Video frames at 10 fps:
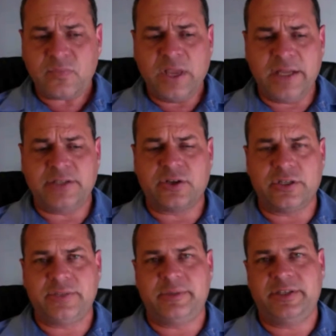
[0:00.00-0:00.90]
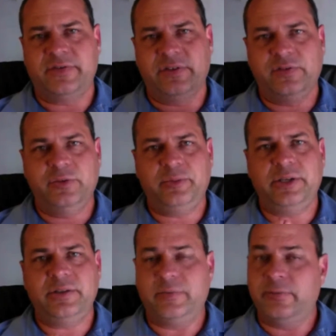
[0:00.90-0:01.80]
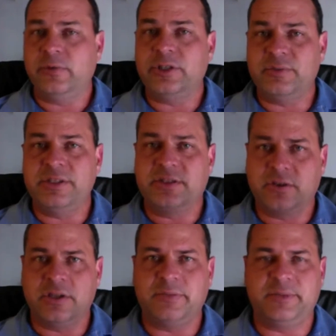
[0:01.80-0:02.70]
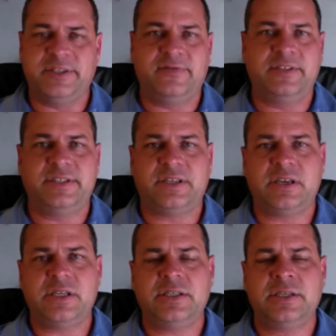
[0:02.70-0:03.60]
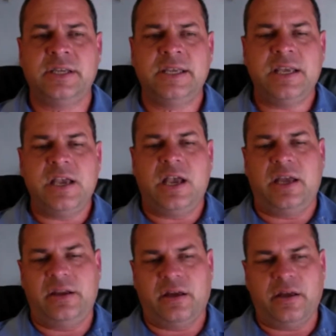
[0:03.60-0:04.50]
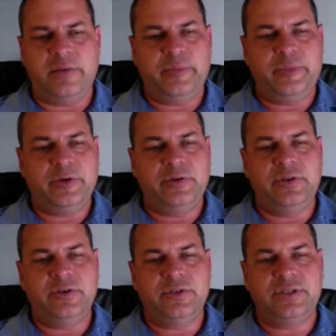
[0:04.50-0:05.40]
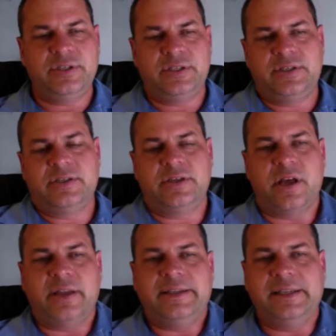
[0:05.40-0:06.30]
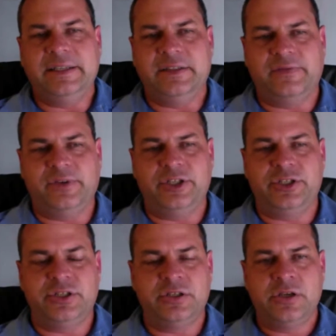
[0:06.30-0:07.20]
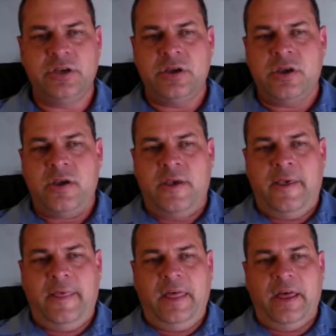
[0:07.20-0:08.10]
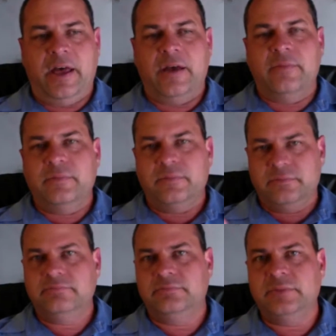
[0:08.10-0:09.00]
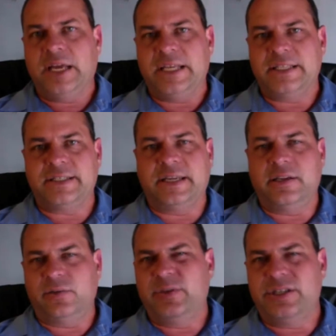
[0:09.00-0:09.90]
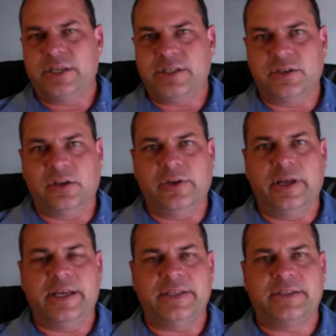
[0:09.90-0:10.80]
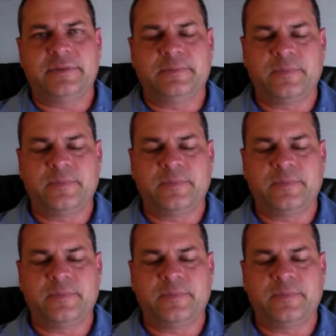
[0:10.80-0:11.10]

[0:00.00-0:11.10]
and it's got a specific footprint, which means it's got a specific size. And I produced this 90-liter fridge as a standard, which National Luna has.